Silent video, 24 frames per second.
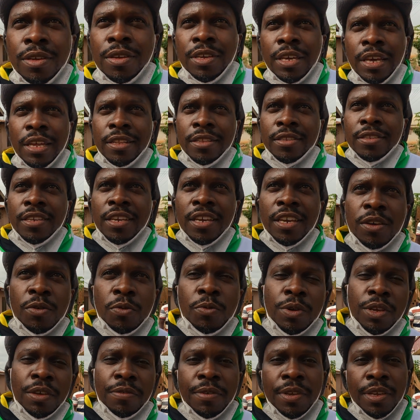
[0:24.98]
Kente
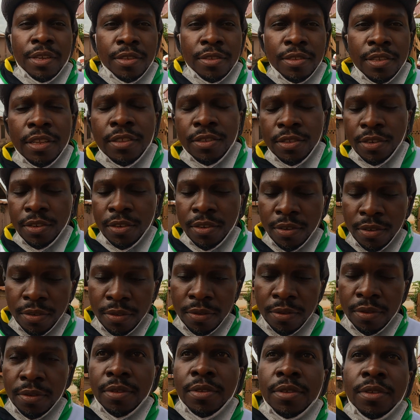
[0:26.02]
Weaving Center,
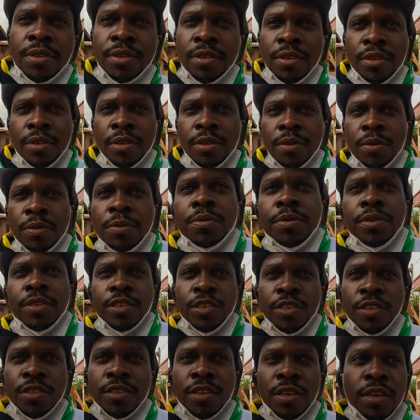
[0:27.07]
which
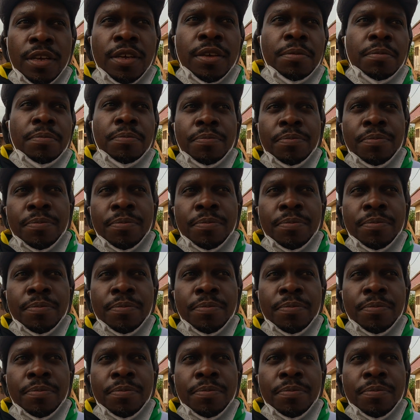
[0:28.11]
is I